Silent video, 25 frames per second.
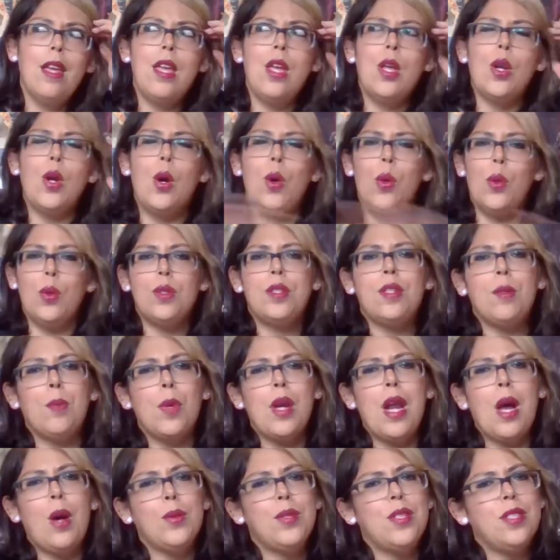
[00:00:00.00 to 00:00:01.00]
know
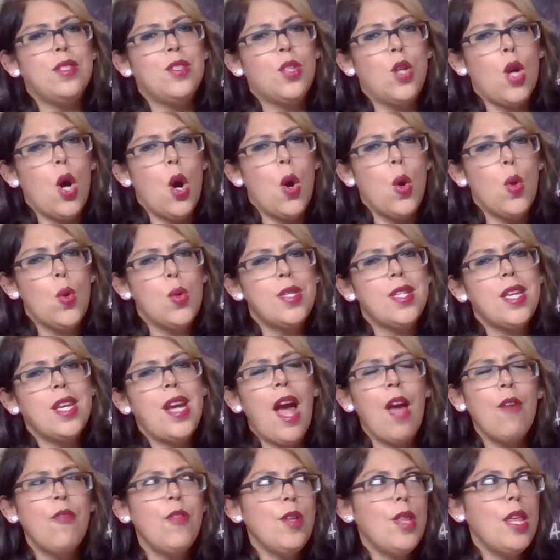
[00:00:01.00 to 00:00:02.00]
someone else's ghost like
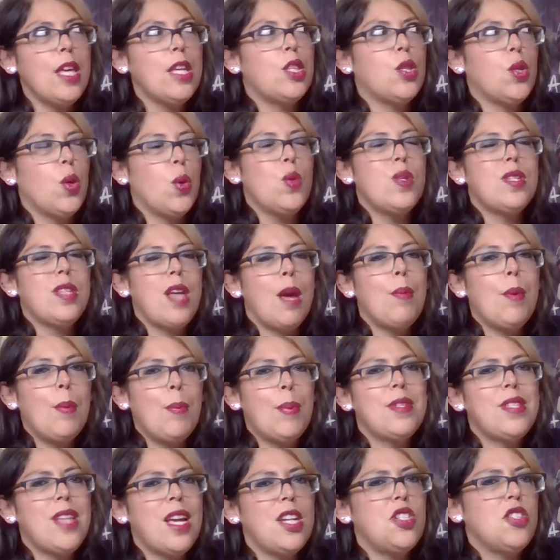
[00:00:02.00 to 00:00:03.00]
i feel like those type of
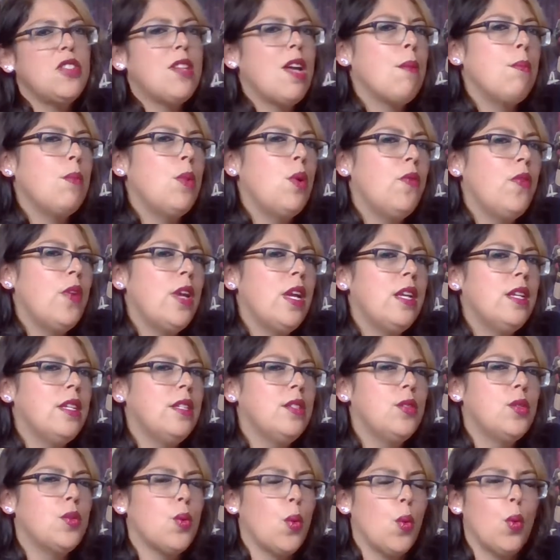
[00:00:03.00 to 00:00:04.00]
possession type
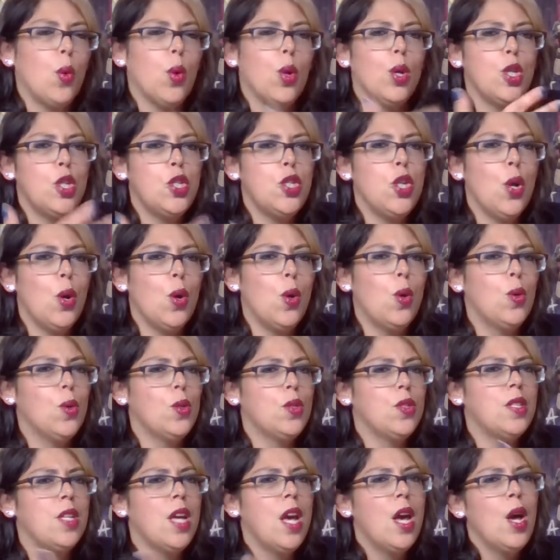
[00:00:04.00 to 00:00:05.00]
movies or
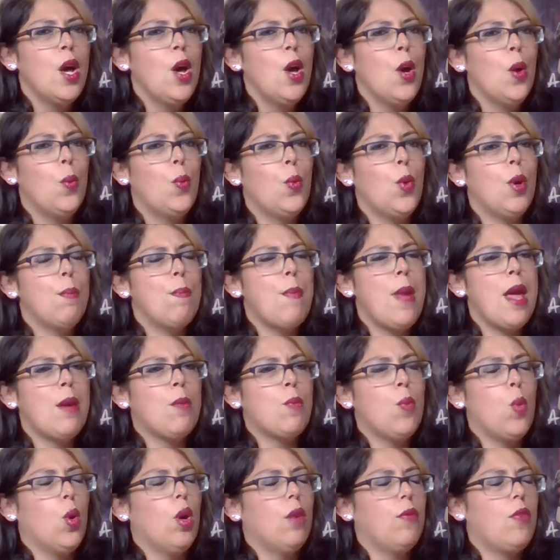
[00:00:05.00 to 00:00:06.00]
shows would make
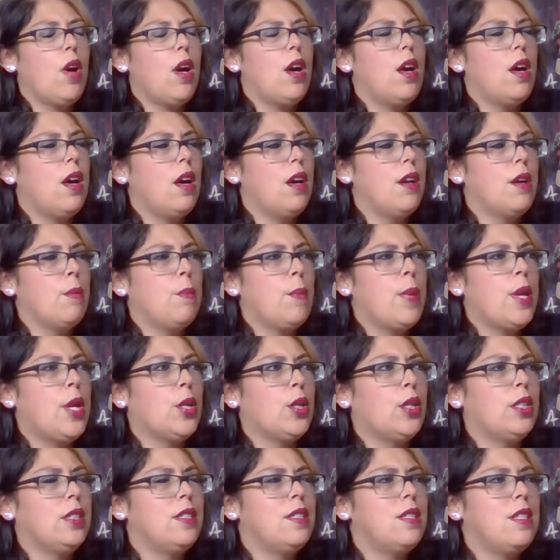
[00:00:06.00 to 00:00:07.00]
more of a, an
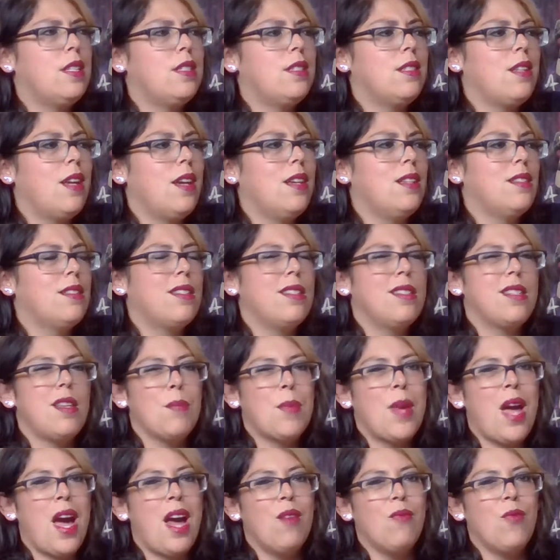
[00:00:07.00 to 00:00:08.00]
appearance these days because
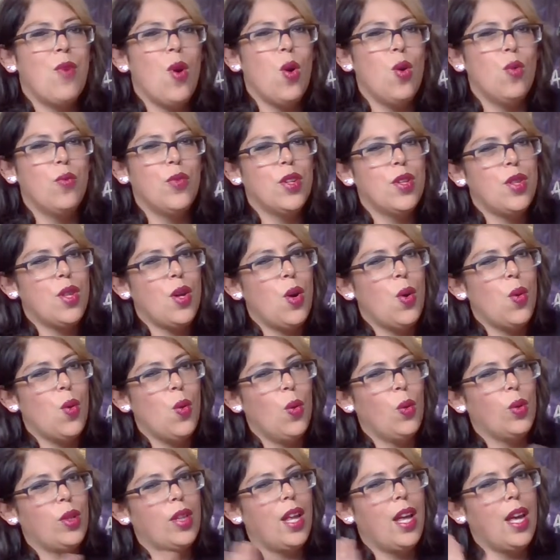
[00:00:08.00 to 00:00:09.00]
i'm kind of over the
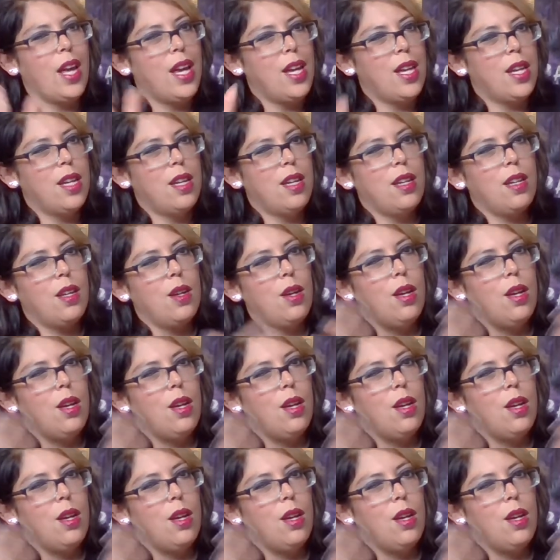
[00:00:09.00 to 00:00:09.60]
whole like